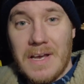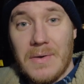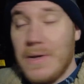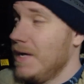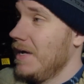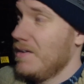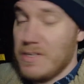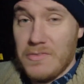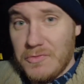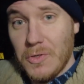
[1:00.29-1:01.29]
now. I've
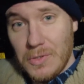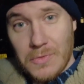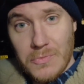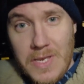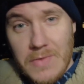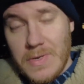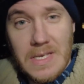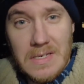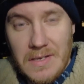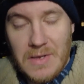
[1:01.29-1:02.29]
had a full
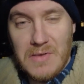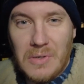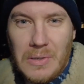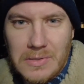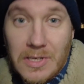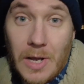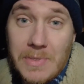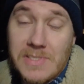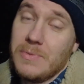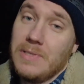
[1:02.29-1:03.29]
reread of all the
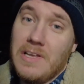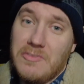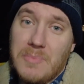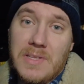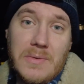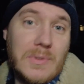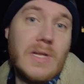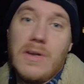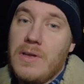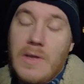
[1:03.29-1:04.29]
comments that were left for me, and there were a
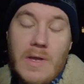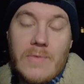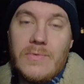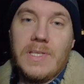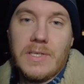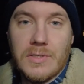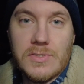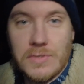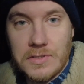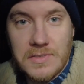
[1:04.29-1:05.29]
lot of really
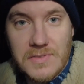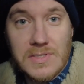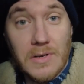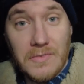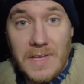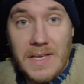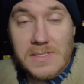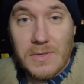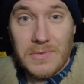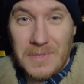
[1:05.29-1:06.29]
constructive stuff there,
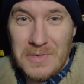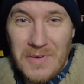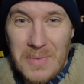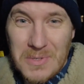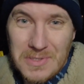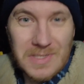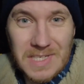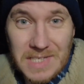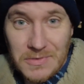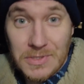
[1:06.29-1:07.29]
so thank you very much
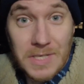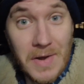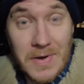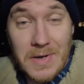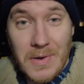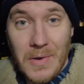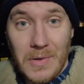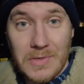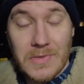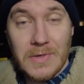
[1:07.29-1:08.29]
indeed for sharing
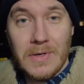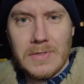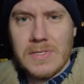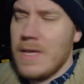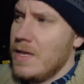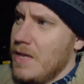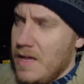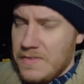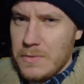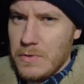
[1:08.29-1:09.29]
all your thoughts.
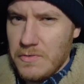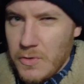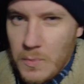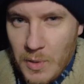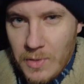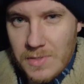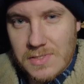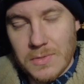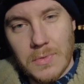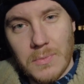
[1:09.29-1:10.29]
I think there are a few
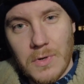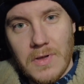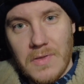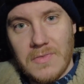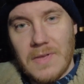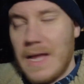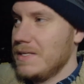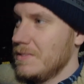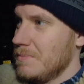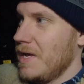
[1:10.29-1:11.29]
points that were worth
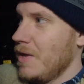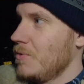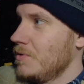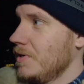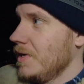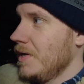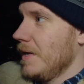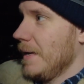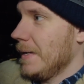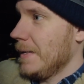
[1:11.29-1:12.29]
adding my own
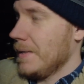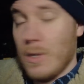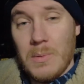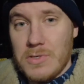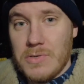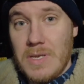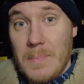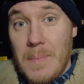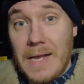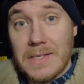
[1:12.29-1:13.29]
uh, commentary
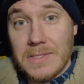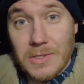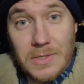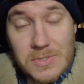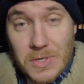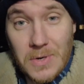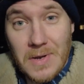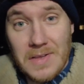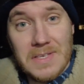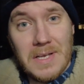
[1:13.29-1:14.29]
back to, so
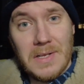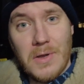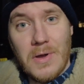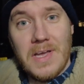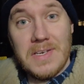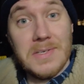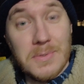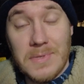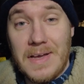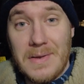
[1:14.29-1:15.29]
I think I'll go ahead and
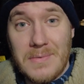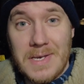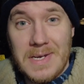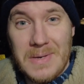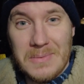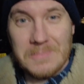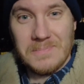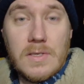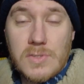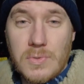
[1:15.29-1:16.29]
do that right now.
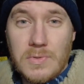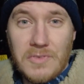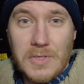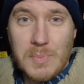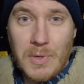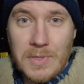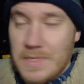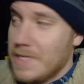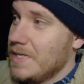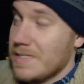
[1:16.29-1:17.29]
So the first
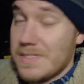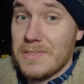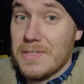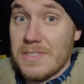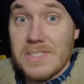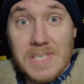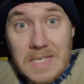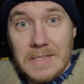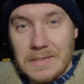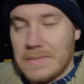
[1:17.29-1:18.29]
point is the
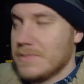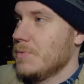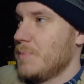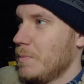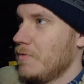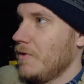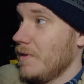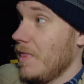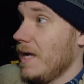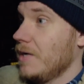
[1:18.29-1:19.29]
seeing. Some people thought
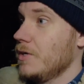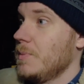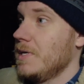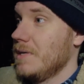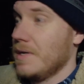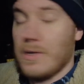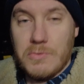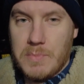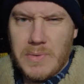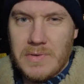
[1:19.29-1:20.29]
that that could have been a
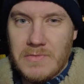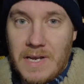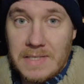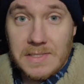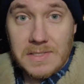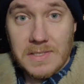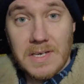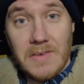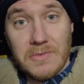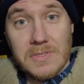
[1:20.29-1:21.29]
contributing factor to the
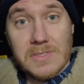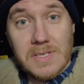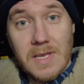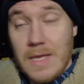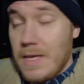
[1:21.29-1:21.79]
difference